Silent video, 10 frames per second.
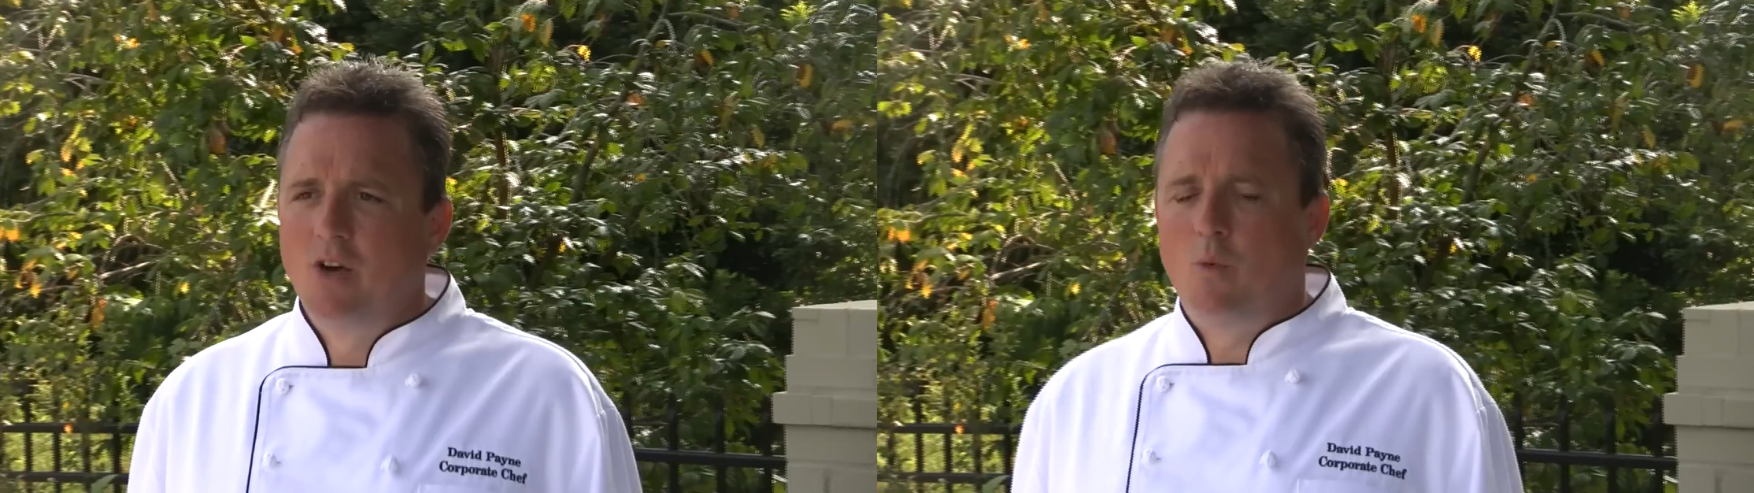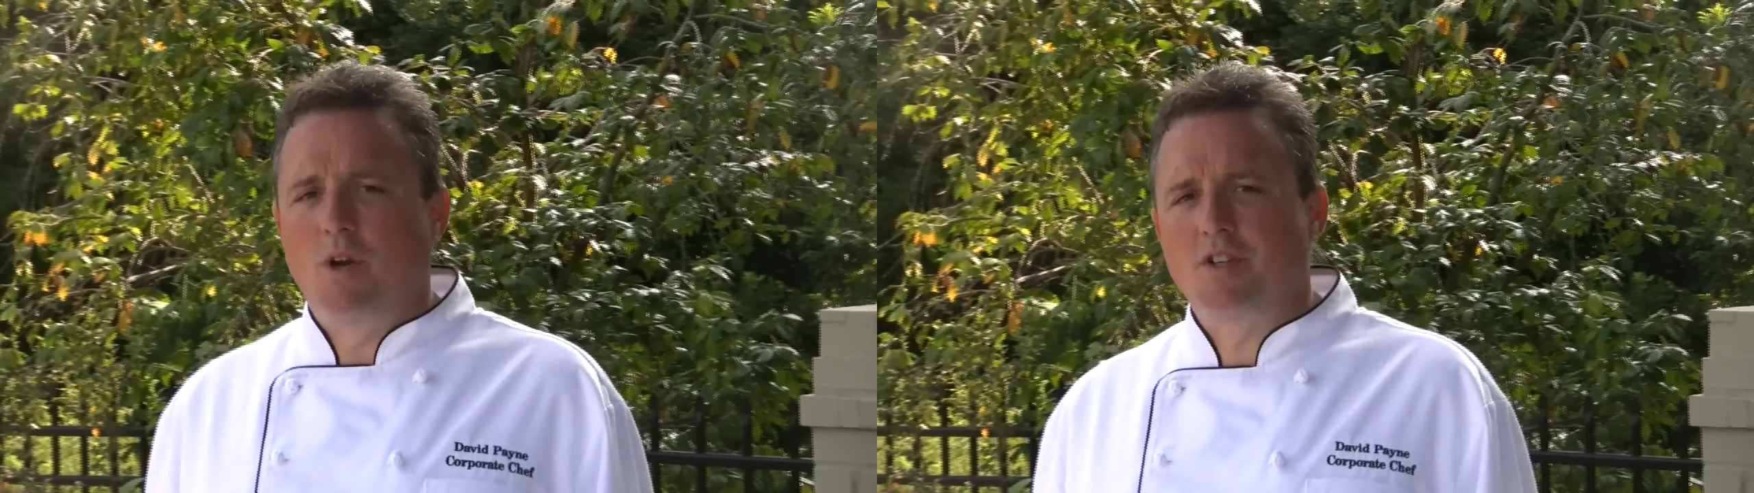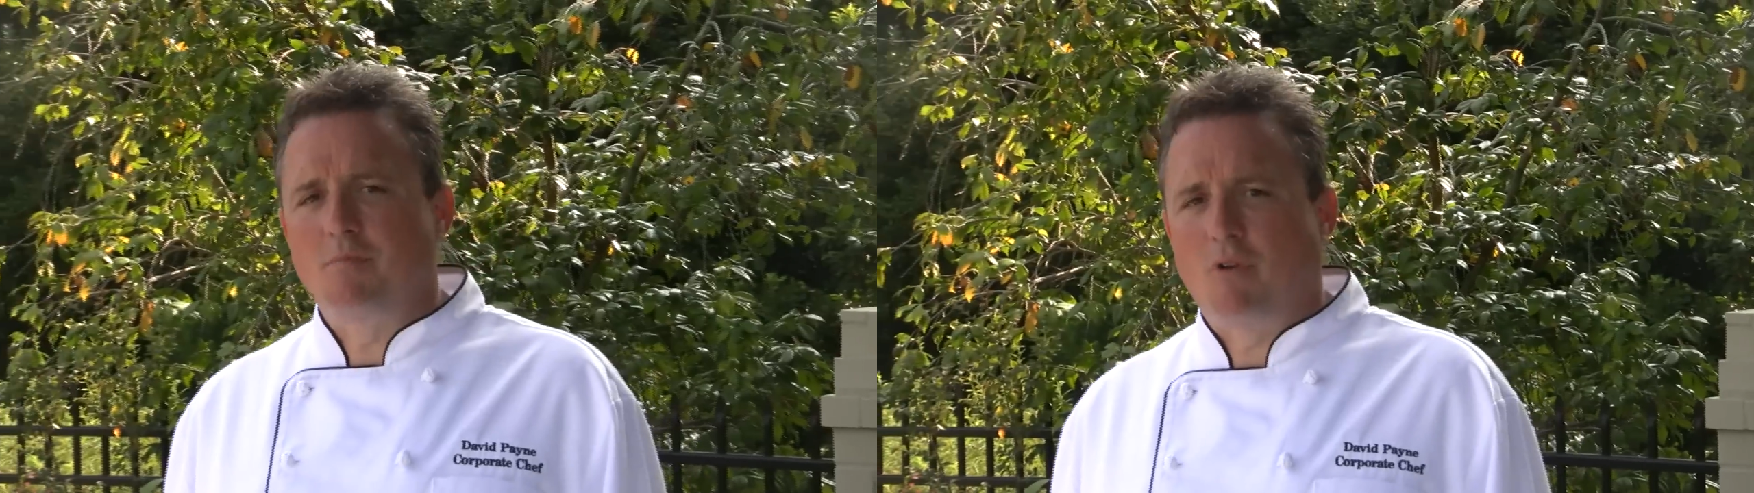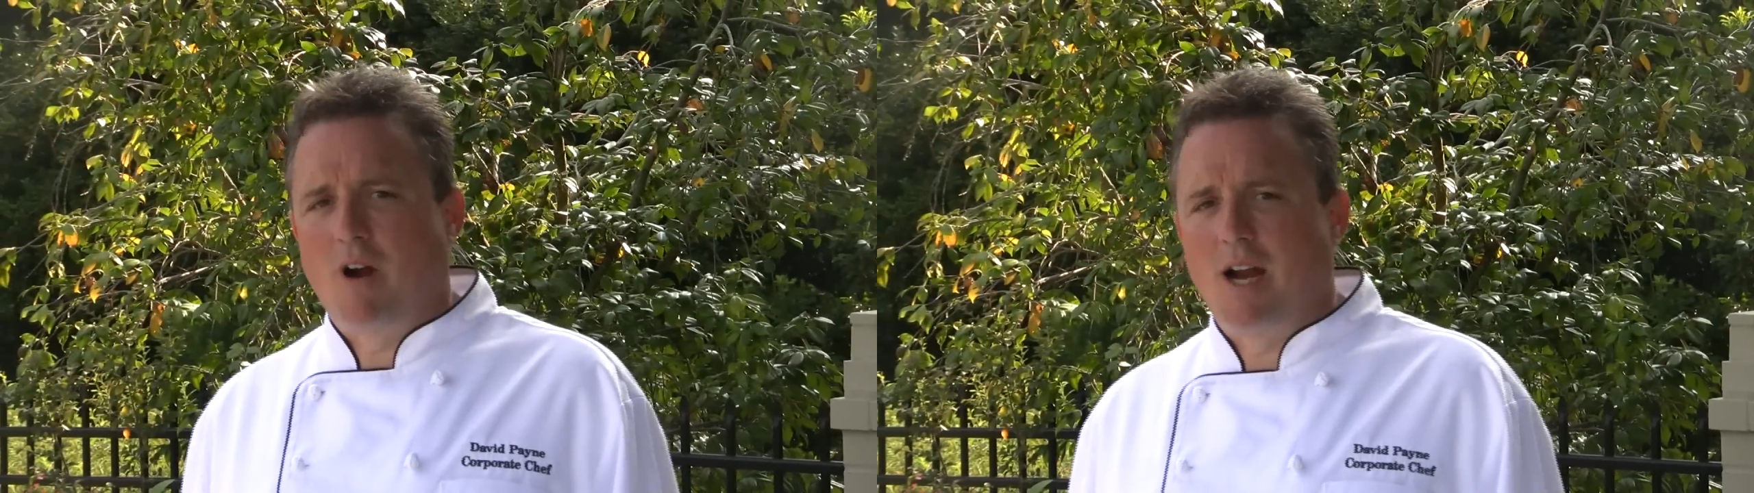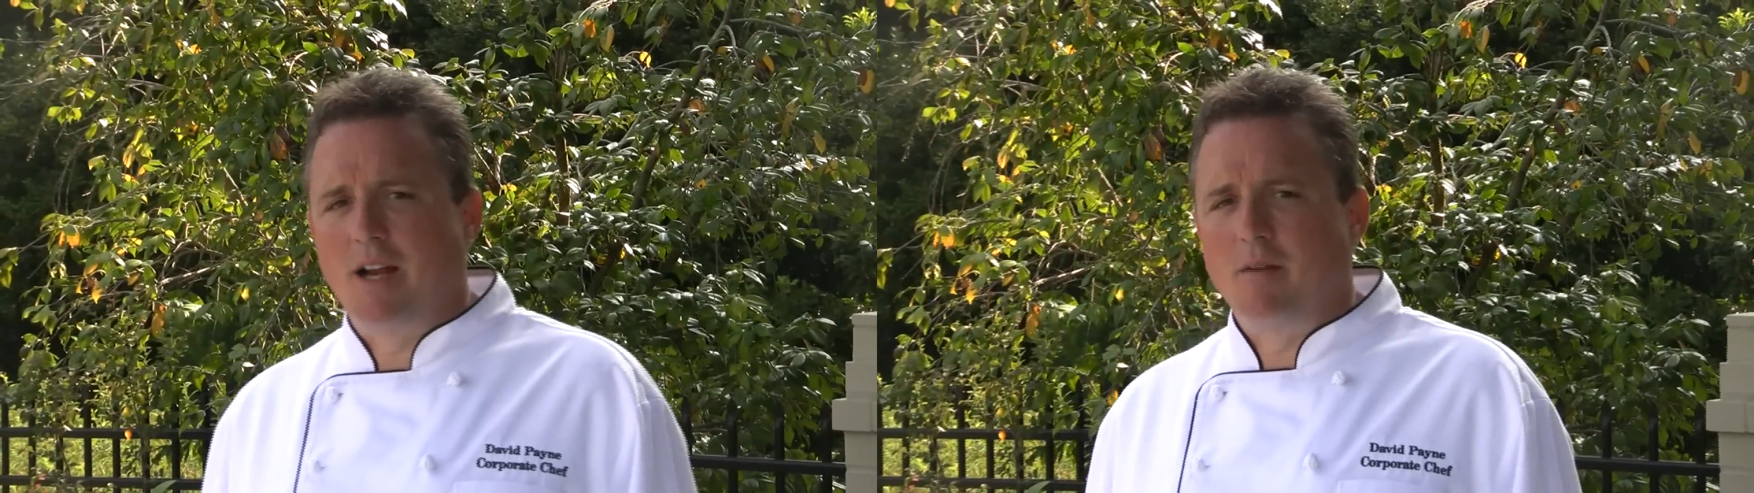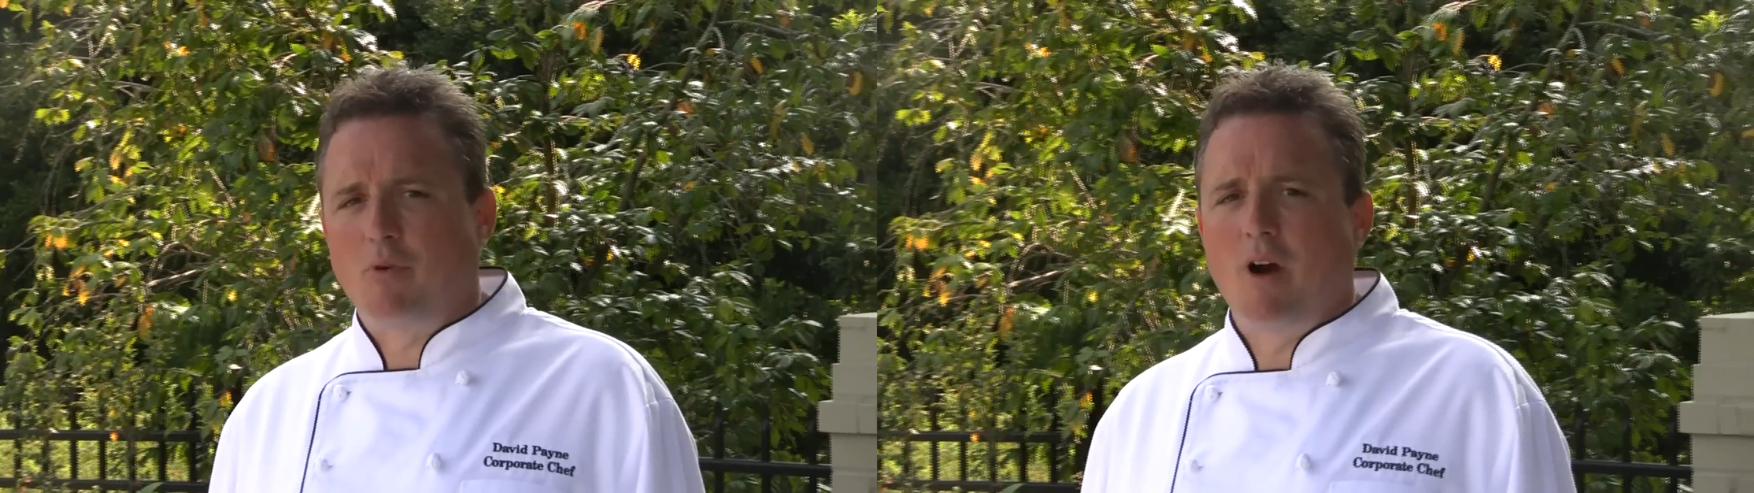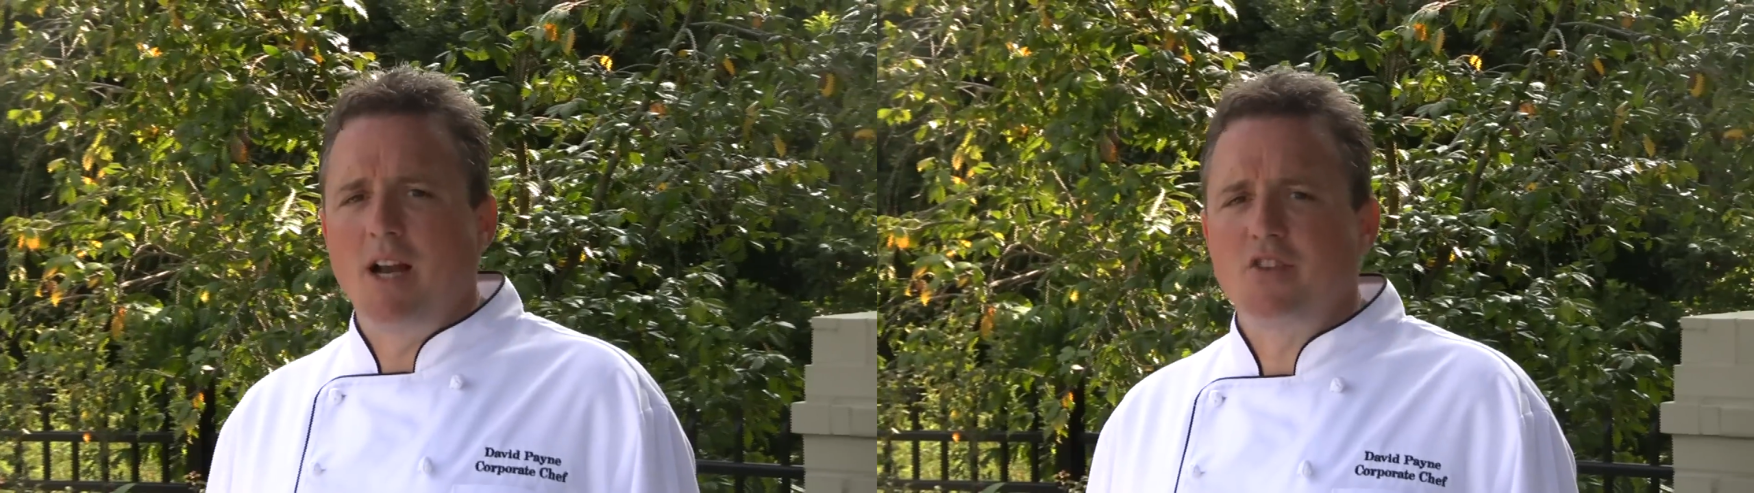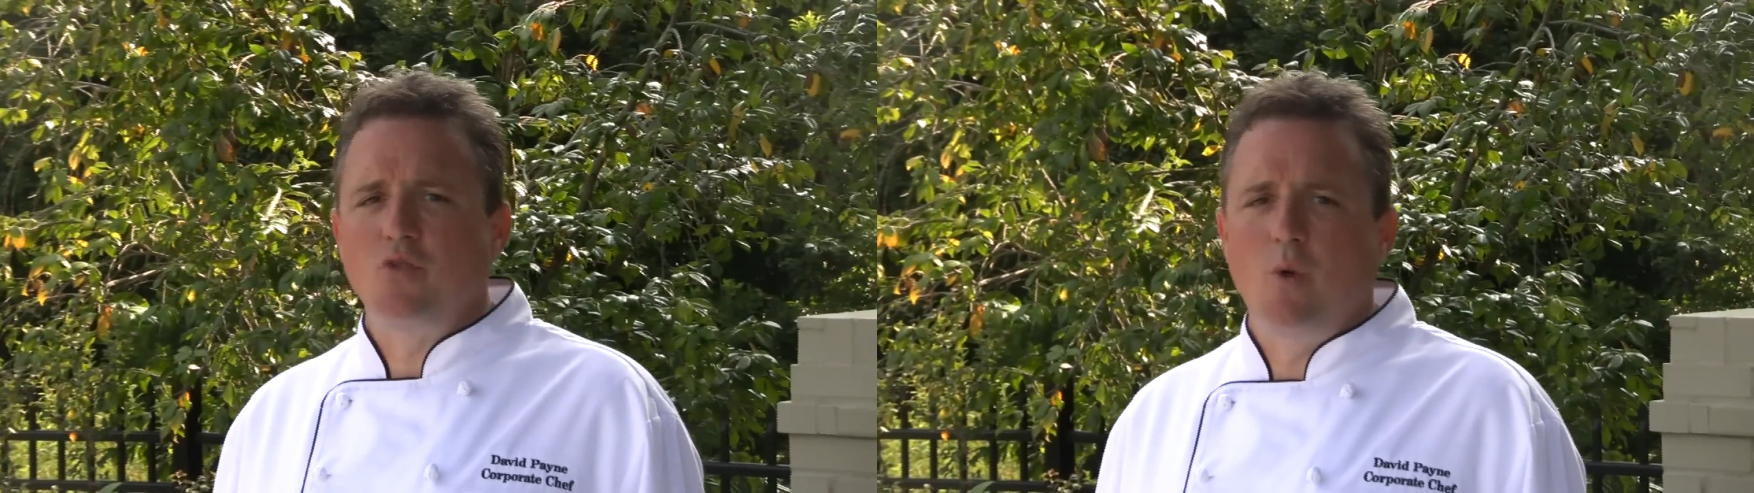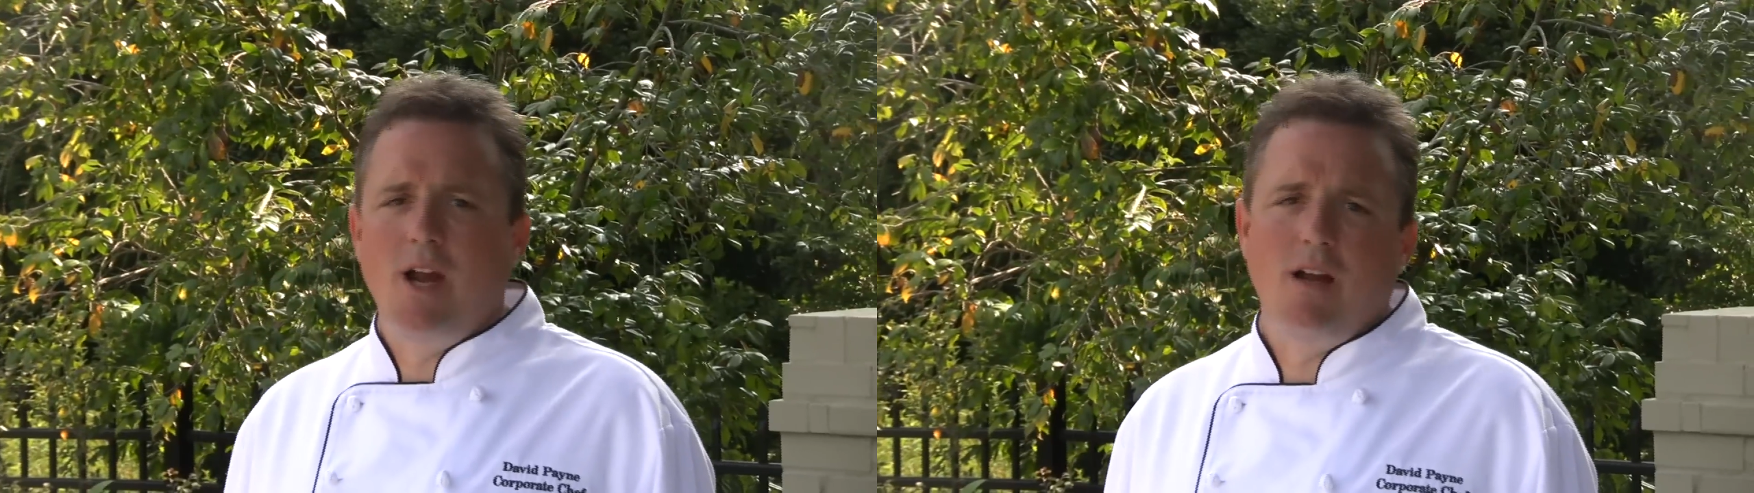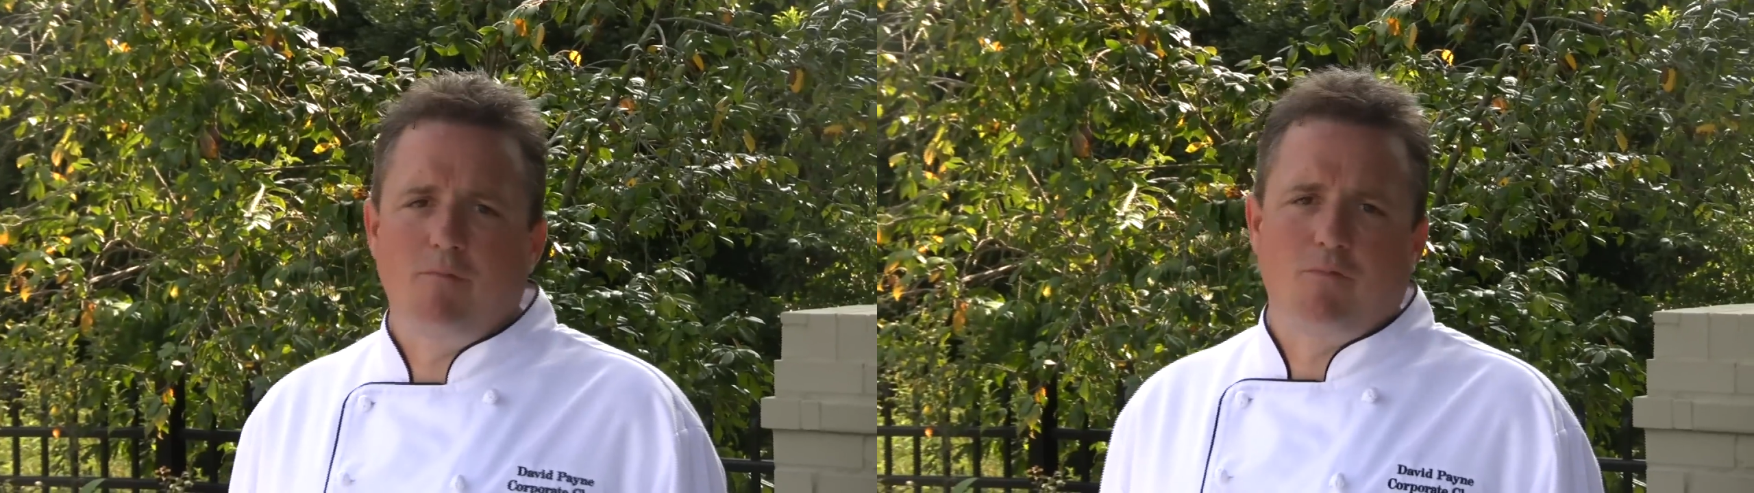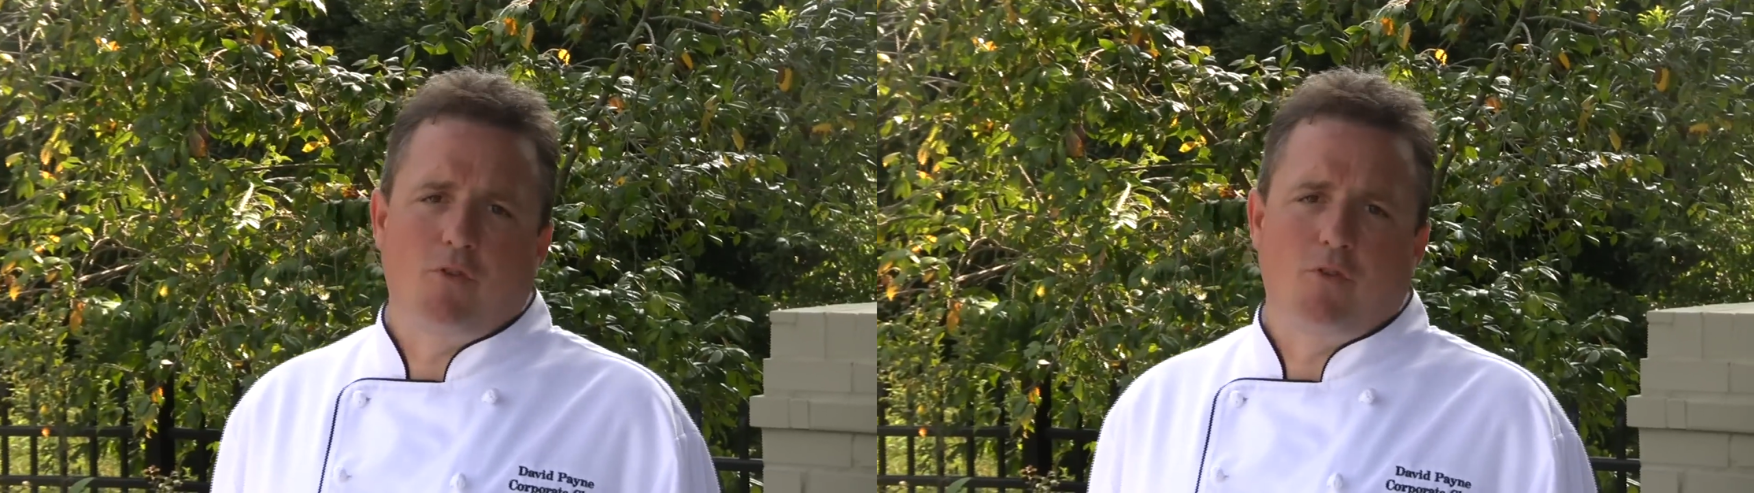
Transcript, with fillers: What is a brine? A brine is a way of